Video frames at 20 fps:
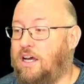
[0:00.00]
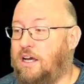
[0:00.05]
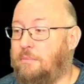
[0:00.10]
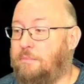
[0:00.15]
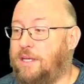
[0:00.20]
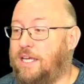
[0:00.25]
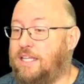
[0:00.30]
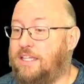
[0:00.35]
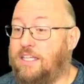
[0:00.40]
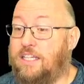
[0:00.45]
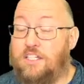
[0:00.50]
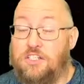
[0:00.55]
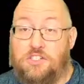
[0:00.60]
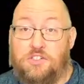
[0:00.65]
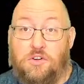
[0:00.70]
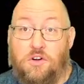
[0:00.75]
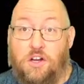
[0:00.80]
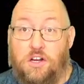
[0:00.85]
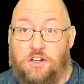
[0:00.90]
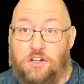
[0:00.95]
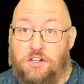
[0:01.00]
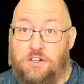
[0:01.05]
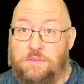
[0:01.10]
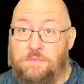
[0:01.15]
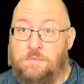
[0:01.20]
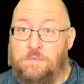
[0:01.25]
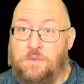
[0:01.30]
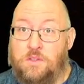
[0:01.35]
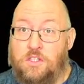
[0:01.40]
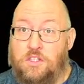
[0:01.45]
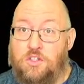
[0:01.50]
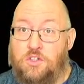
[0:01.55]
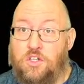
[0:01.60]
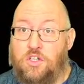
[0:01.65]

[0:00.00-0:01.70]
be a little stronger, you can